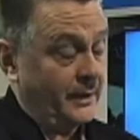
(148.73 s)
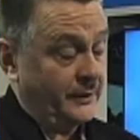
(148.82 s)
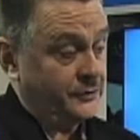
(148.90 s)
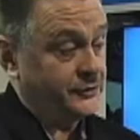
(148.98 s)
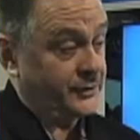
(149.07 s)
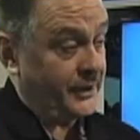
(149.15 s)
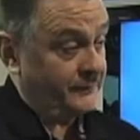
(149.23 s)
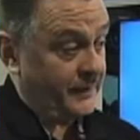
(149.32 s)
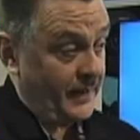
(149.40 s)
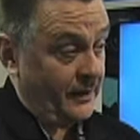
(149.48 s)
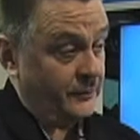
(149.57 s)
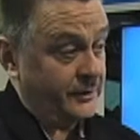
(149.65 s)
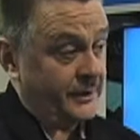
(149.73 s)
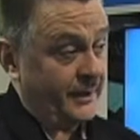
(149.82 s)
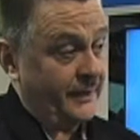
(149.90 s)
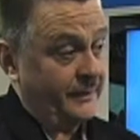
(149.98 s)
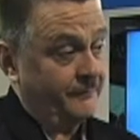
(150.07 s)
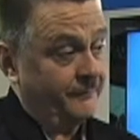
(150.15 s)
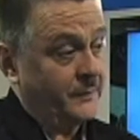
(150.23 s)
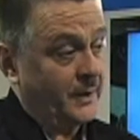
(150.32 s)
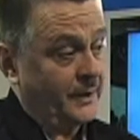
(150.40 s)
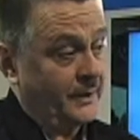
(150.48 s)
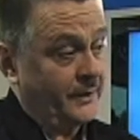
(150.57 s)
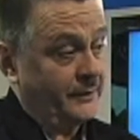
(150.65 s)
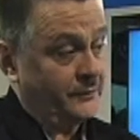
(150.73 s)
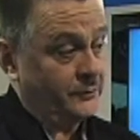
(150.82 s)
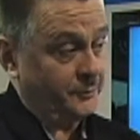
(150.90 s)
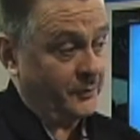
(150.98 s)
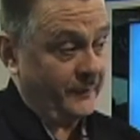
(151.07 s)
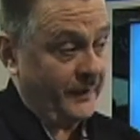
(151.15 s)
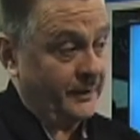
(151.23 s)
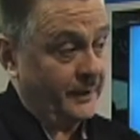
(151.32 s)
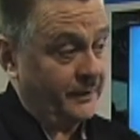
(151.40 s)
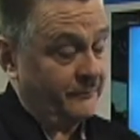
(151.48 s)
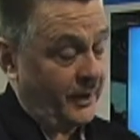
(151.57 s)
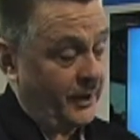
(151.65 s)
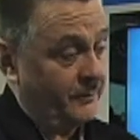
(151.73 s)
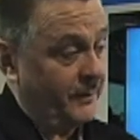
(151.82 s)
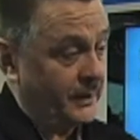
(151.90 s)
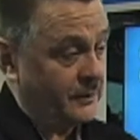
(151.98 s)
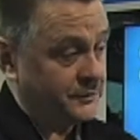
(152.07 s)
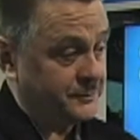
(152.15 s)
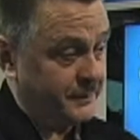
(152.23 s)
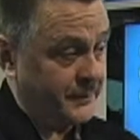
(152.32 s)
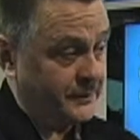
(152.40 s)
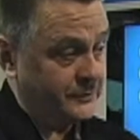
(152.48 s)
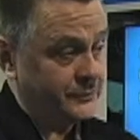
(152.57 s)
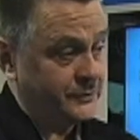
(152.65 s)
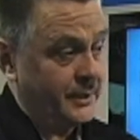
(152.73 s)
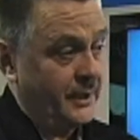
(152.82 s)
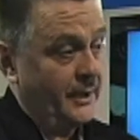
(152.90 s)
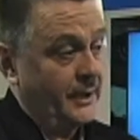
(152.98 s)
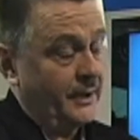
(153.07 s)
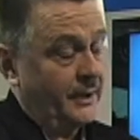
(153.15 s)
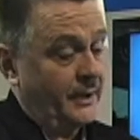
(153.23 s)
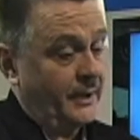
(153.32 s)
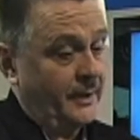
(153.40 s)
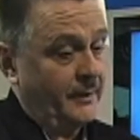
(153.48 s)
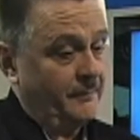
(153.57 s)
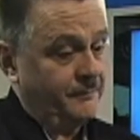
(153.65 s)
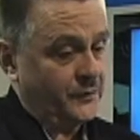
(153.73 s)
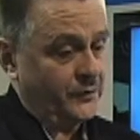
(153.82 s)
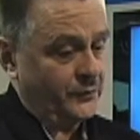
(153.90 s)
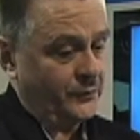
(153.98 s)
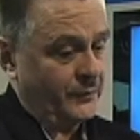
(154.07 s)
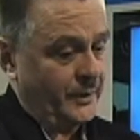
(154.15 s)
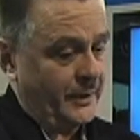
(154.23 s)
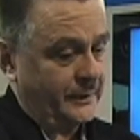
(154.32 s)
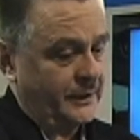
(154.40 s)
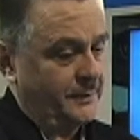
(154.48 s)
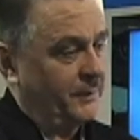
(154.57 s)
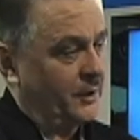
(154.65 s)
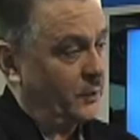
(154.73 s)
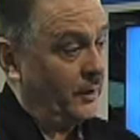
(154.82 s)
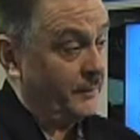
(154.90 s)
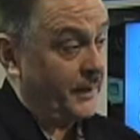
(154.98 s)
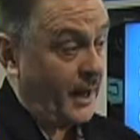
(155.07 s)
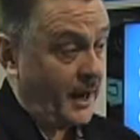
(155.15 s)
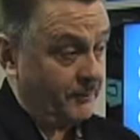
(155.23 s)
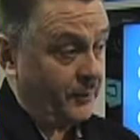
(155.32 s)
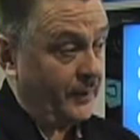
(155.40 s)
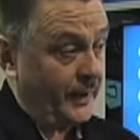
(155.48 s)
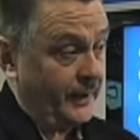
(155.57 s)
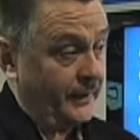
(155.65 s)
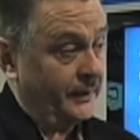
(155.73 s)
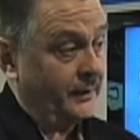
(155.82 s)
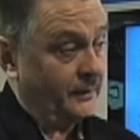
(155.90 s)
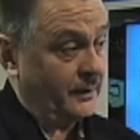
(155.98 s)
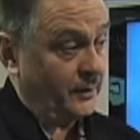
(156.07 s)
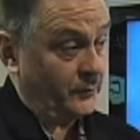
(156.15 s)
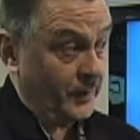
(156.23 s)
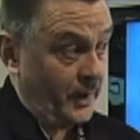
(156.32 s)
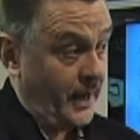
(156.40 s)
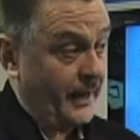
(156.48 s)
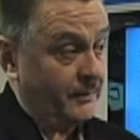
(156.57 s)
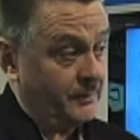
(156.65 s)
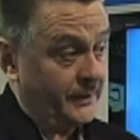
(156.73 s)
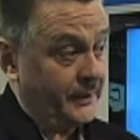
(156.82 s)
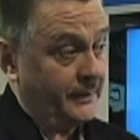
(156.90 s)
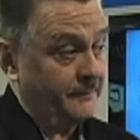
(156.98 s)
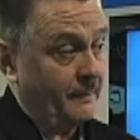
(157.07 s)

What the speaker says: to save downtime, to prevent environmental spills, to keep equipment operating reliably